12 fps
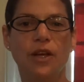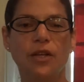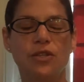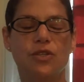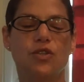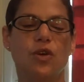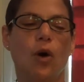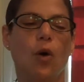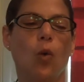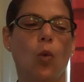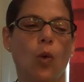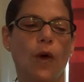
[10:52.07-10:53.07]

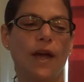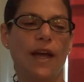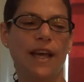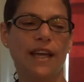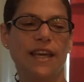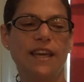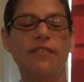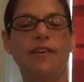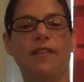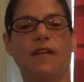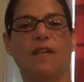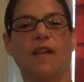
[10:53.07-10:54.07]
So
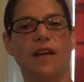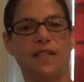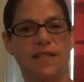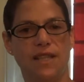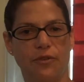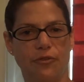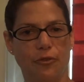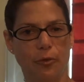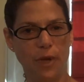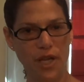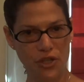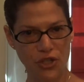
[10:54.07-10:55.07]
giving the clients the
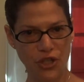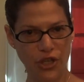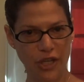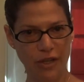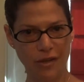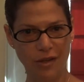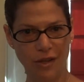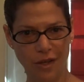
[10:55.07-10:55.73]
information